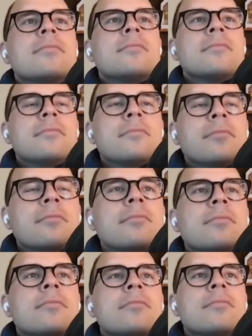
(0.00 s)

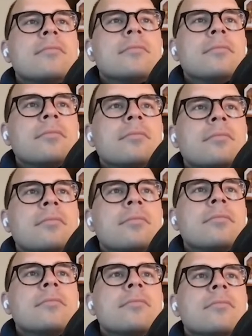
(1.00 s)

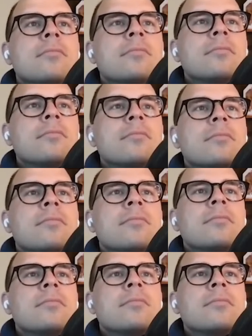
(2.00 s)

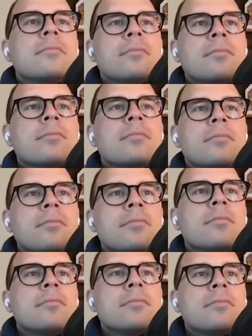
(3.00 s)

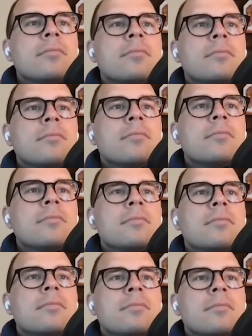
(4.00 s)
No words are spoken by the person on screen.